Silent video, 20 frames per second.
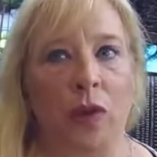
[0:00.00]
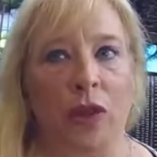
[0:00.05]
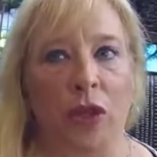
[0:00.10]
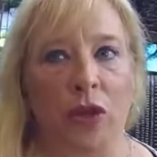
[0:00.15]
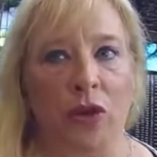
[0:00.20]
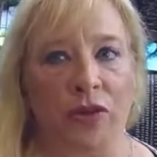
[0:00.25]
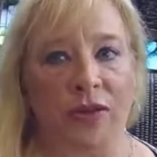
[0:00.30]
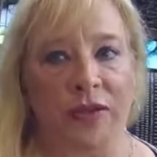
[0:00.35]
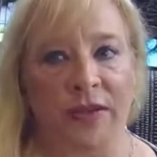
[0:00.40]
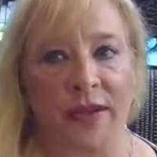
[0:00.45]

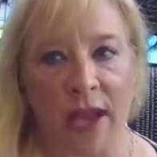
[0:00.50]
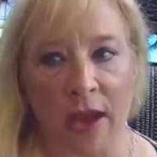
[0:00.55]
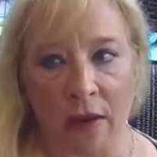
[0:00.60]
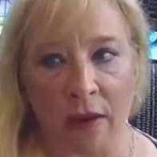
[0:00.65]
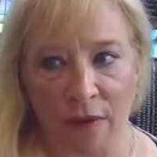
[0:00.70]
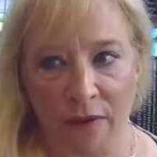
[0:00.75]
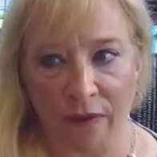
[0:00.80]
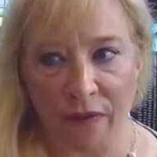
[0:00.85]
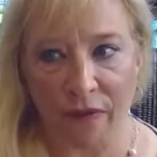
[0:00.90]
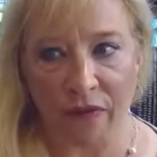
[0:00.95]

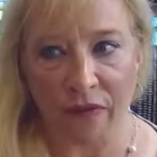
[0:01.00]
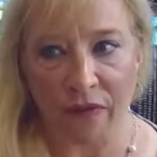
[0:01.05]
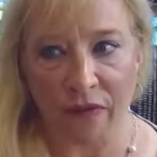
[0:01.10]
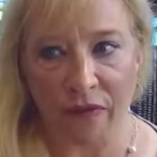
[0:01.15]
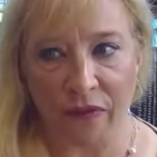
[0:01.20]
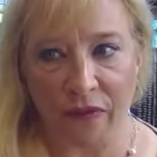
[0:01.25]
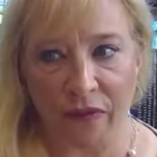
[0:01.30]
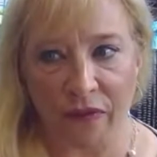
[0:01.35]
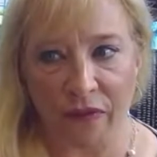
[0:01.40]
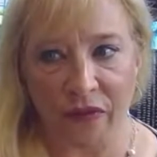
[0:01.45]
yourself to
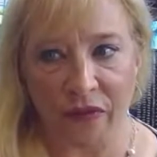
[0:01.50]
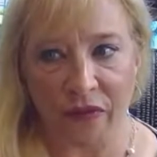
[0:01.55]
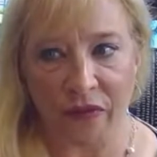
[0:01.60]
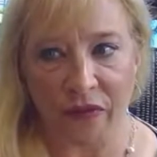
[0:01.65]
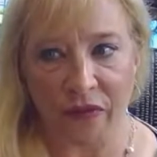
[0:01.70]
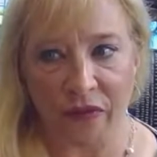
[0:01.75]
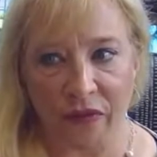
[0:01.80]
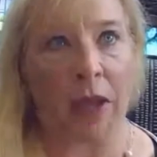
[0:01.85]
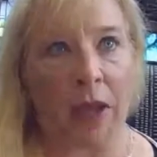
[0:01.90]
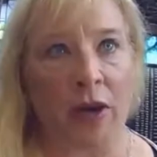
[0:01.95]
make
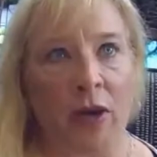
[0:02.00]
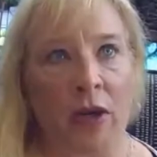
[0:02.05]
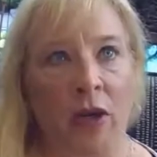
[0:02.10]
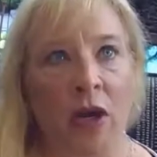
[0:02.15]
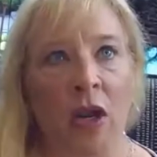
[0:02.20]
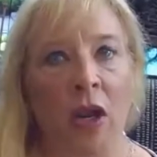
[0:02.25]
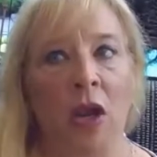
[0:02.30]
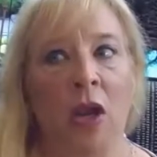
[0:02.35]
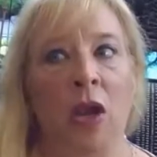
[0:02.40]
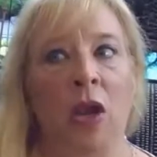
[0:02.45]
things better,
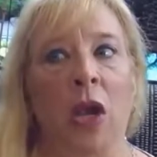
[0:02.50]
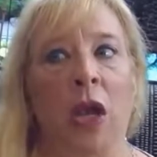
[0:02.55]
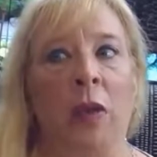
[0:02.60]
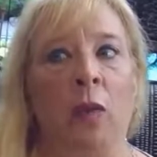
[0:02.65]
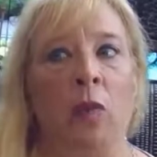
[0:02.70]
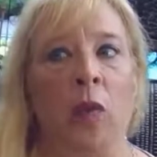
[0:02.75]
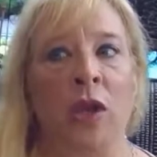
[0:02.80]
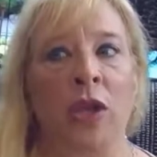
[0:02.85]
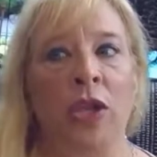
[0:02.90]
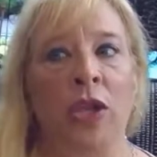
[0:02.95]

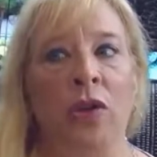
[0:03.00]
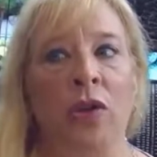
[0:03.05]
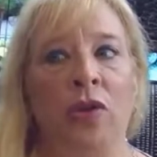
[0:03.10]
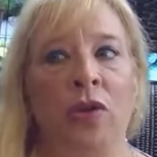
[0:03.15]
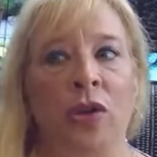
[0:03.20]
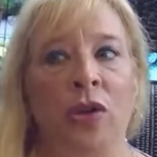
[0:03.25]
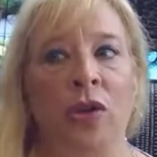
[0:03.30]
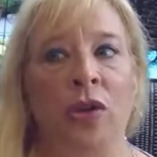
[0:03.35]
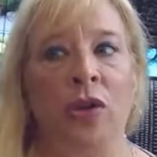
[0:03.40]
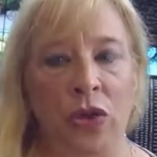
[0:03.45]
and what you
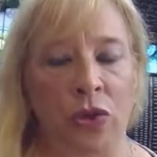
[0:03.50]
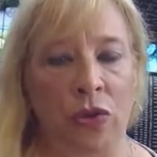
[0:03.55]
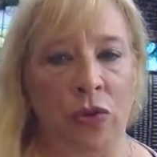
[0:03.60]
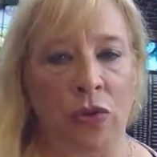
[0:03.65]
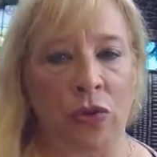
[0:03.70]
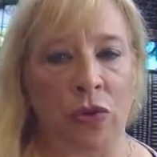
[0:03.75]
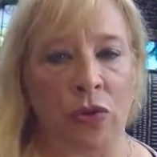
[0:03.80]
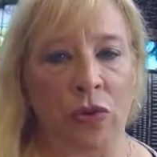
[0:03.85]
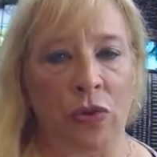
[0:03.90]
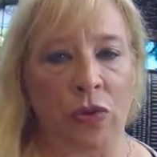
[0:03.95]
can do
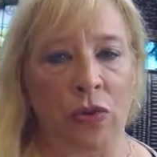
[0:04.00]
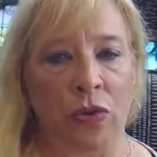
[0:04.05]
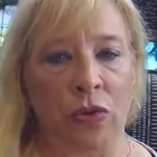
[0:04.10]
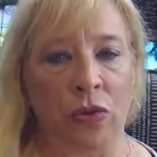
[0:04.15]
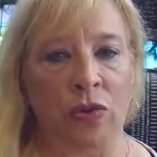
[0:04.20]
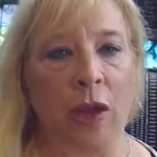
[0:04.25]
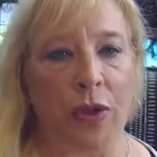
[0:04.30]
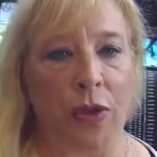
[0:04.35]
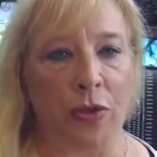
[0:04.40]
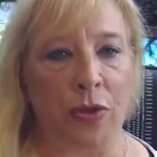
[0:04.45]
to
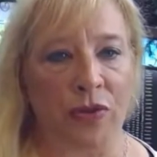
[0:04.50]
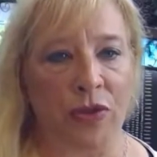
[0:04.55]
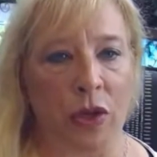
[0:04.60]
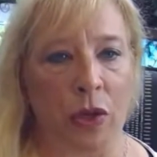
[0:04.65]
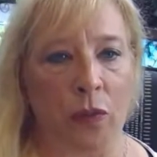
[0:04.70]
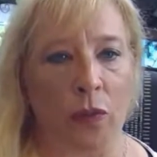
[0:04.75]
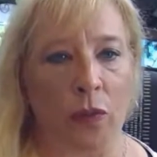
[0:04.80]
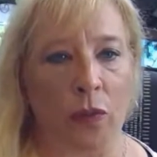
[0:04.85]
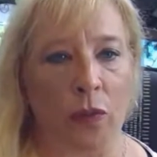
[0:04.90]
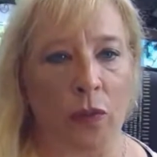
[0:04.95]
help those
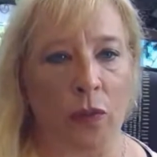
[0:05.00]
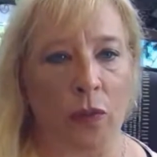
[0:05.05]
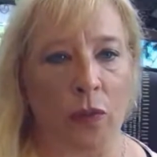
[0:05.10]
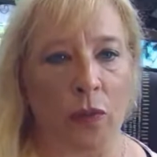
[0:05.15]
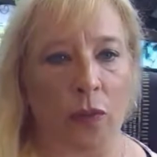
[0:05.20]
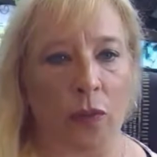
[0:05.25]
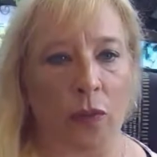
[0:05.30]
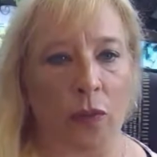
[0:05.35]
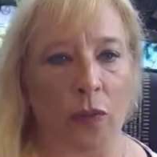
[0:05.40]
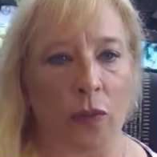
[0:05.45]
around
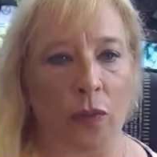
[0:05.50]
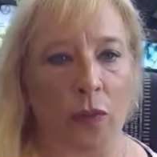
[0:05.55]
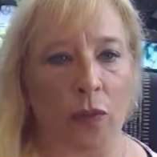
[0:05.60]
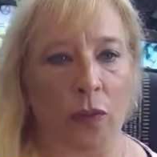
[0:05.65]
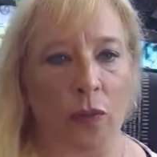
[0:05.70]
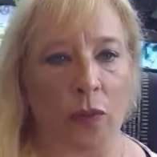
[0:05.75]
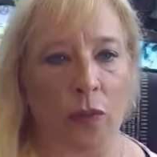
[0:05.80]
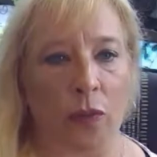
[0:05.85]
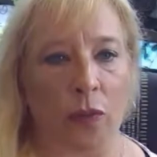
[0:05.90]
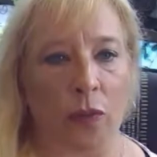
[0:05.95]
you,
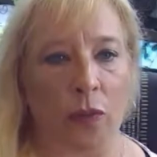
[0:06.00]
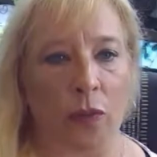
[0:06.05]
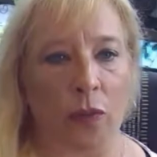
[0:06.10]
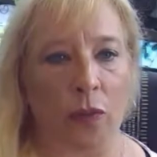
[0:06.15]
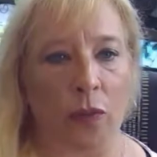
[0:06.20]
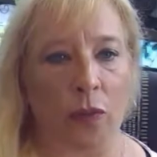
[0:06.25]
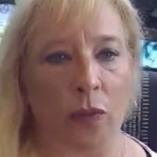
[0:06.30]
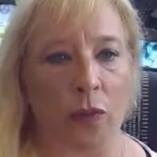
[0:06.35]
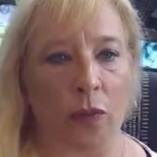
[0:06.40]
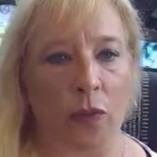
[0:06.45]

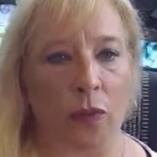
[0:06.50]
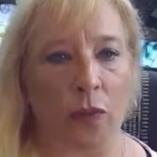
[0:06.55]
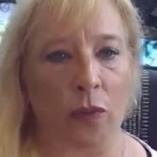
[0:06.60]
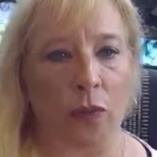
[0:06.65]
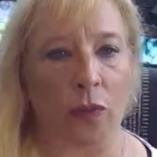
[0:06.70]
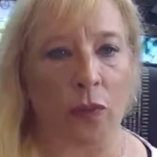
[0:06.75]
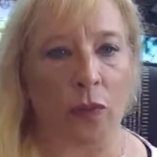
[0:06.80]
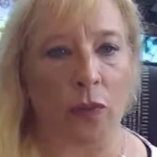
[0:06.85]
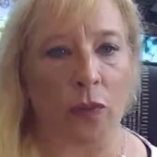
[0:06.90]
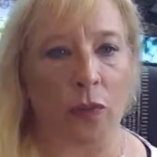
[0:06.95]

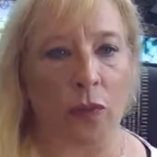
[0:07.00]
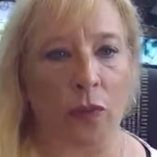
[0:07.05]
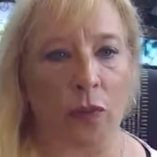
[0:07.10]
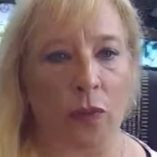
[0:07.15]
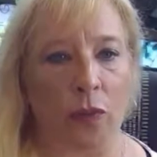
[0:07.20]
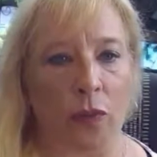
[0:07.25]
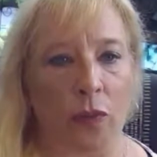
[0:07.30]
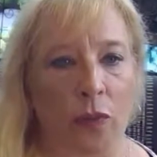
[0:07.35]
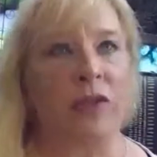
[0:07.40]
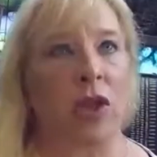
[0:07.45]
around
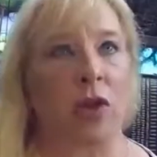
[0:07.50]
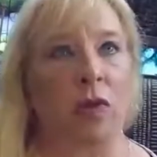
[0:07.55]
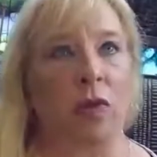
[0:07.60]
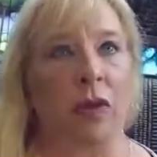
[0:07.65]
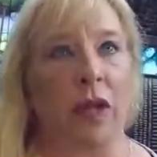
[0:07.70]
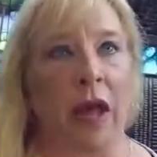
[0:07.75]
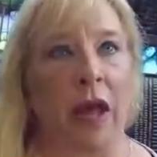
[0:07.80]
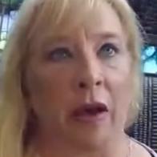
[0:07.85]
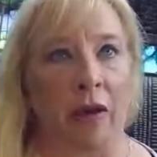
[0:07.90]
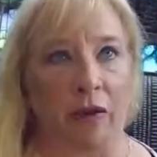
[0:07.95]
those that you
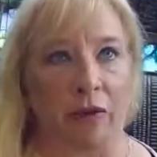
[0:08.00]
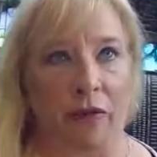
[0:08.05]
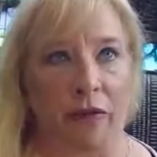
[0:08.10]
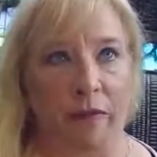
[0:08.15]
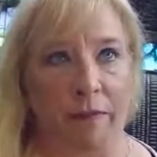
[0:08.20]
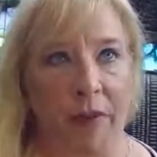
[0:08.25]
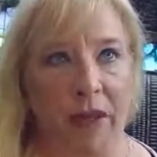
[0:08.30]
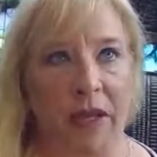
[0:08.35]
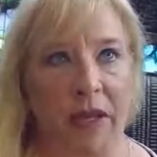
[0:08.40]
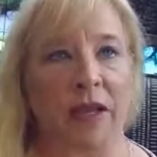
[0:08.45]
love,
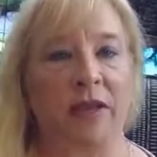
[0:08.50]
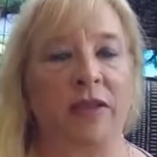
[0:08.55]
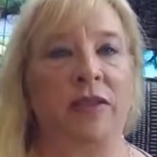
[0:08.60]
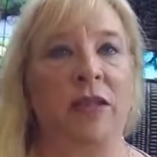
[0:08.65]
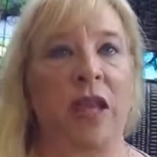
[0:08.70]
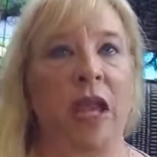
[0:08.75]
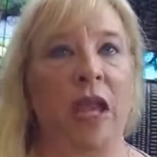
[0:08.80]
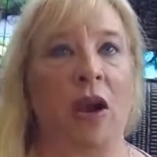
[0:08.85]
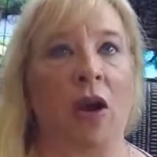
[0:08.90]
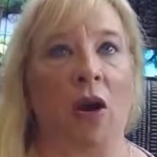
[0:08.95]
because
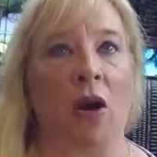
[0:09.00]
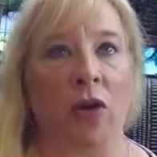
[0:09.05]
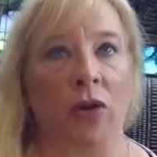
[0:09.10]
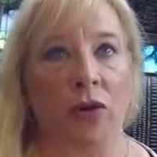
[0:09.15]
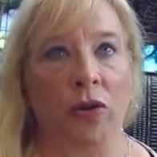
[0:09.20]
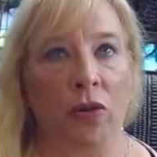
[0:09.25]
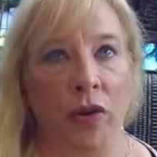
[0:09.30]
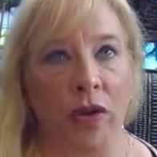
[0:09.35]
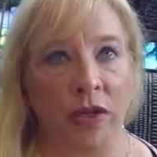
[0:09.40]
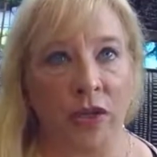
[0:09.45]
they are
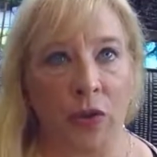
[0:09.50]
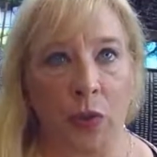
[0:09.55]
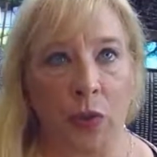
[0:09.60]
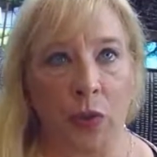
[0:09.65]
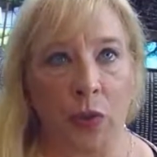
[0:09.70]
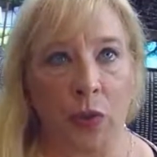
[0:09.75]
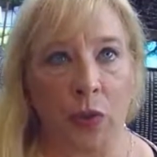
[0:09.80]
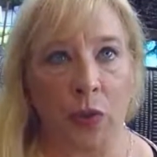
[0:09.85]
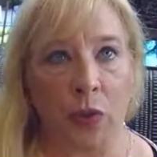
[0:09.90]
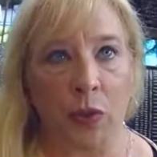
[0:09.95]
going to
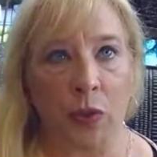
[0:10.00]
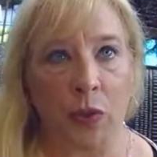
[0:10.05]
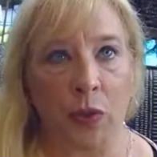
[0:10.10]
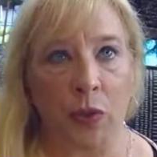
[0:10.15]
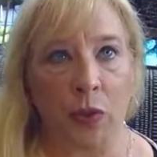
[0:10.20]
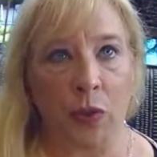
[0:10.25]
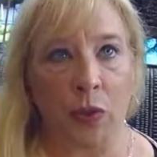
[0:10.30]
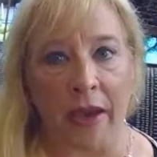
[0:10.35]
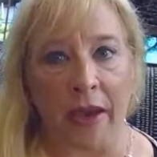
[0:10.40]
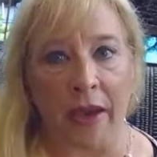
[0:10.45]

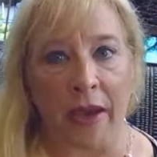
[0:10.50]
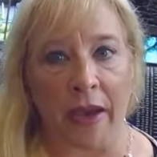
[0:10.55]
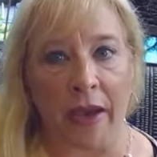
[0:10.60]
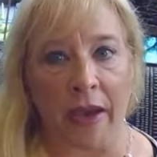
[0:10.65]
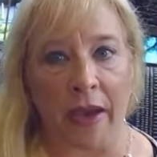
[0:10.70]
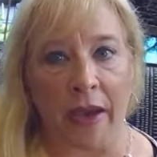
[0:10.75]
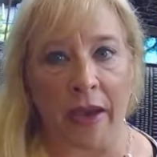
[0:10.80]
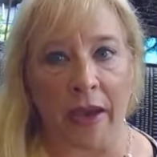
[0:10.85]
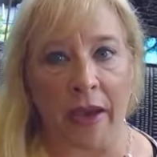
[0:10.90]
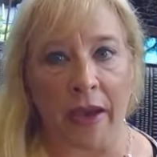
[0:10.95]
impact you if
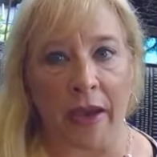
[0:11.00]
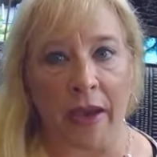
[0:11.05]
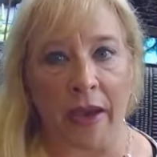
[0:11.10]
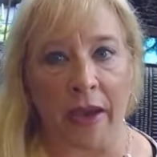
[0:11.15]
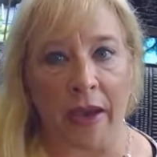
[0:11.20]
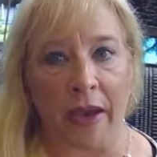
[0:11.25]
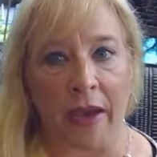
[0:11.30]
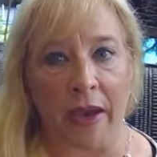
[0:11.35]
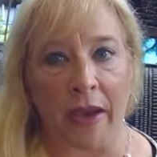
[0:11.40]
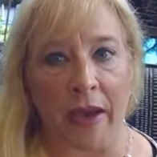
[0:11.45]
something
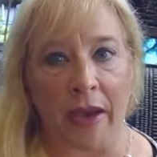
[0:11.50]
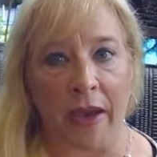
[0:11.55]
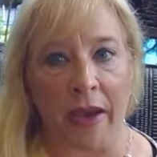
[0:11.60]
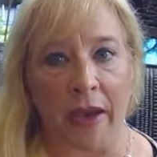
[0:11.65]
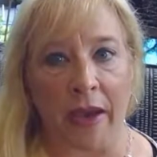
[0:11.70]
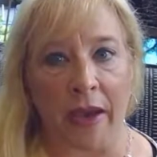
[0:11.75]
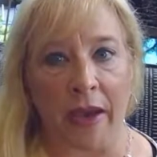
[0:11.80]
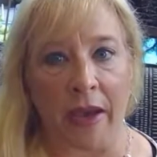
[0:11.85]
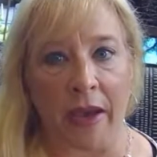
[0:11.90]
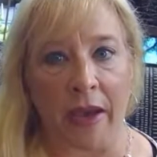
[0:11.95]
happens to
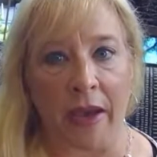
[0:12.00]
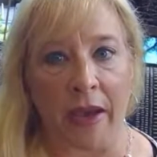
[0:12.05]
them.